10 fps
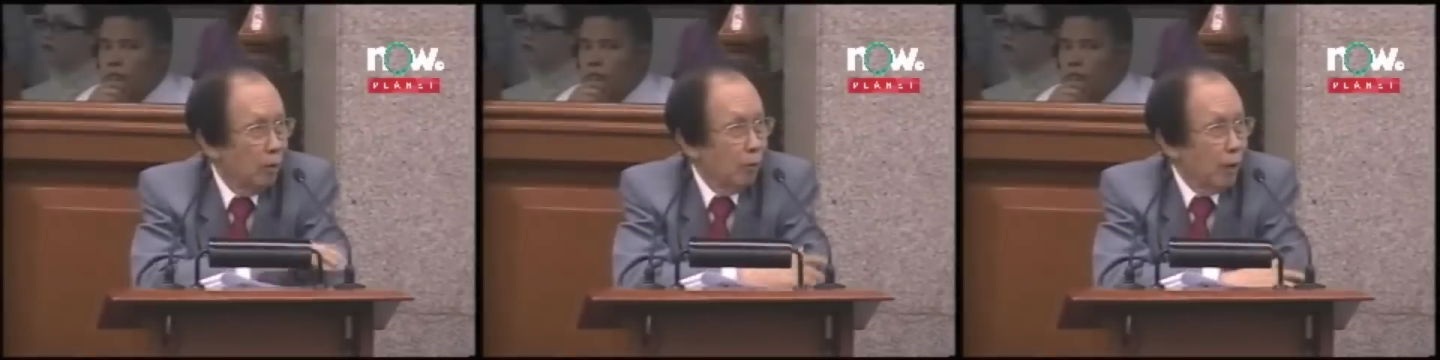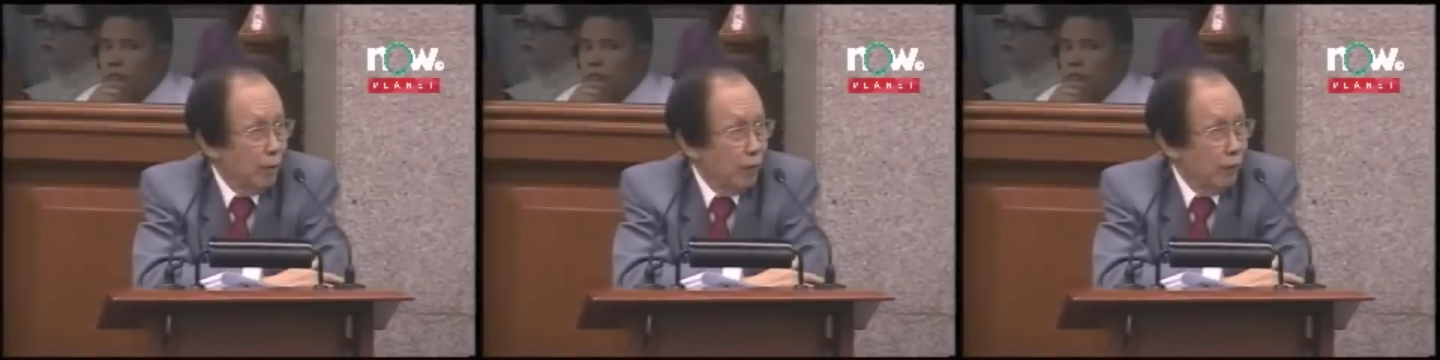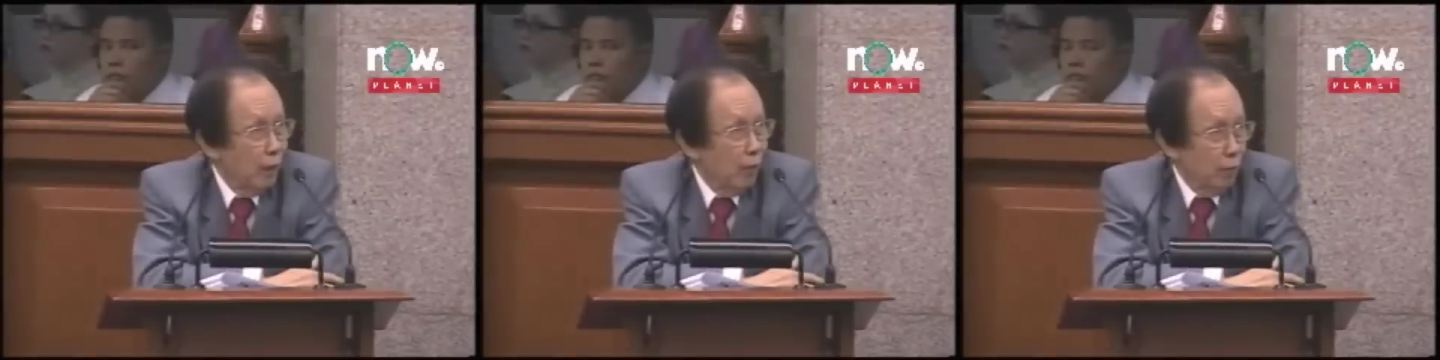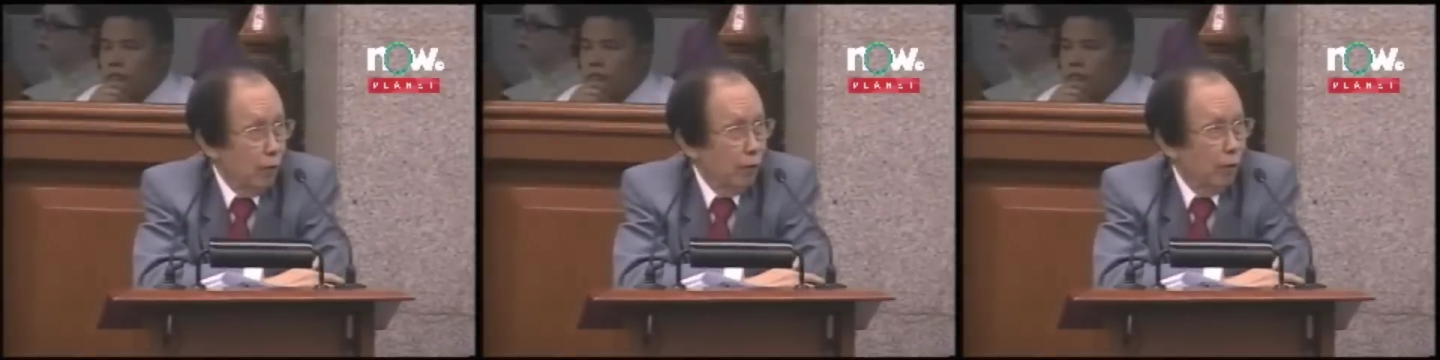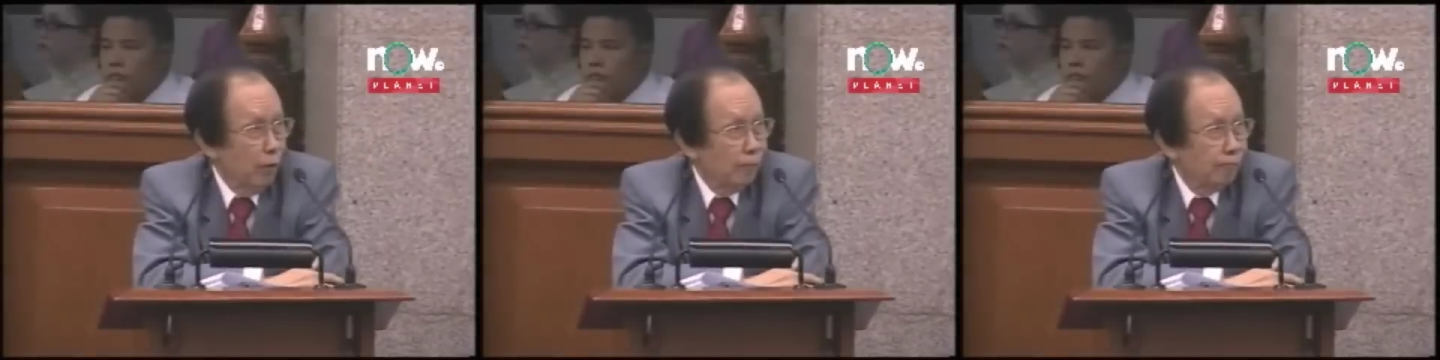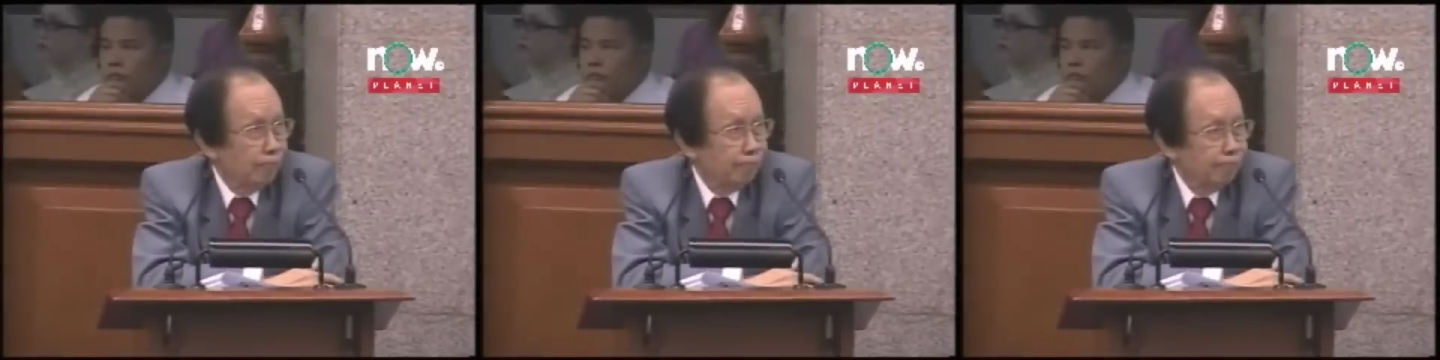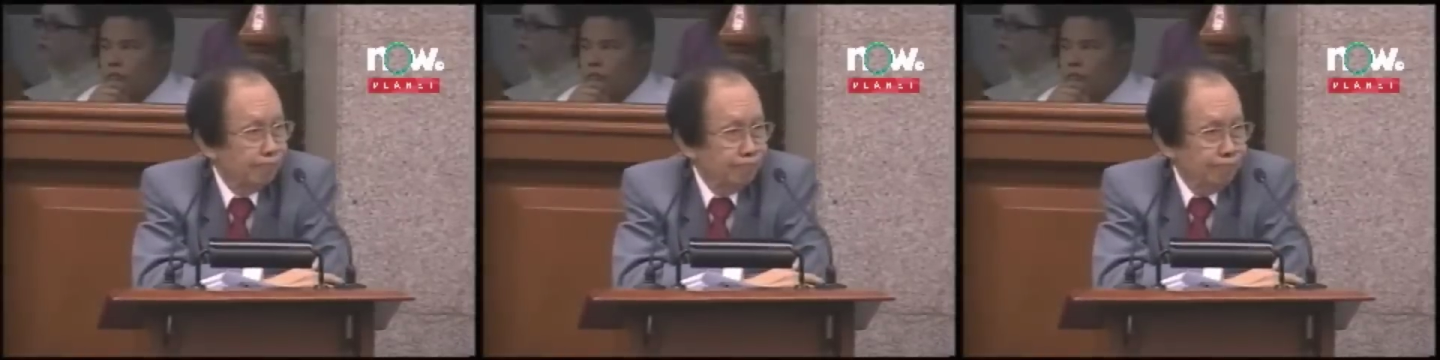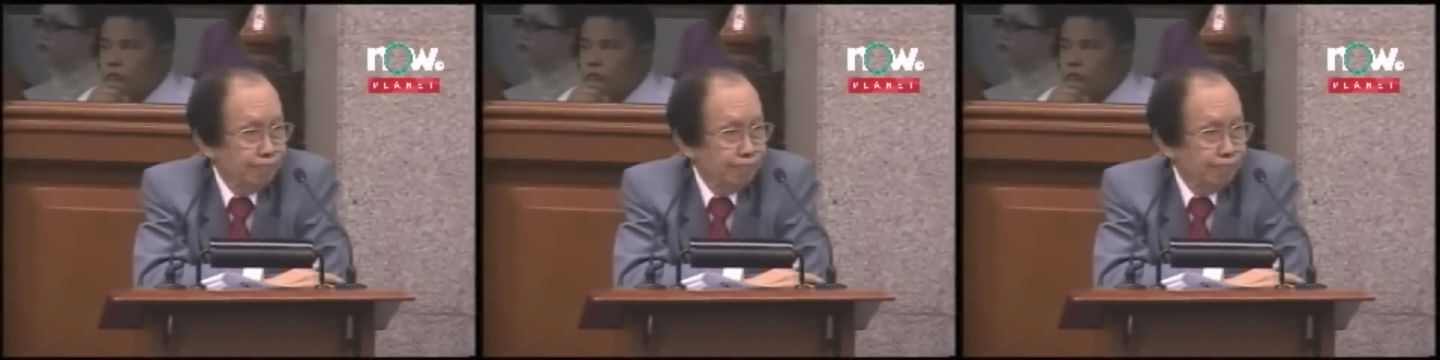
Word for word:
Speaker 1: is now, Your Honor. All right. One minute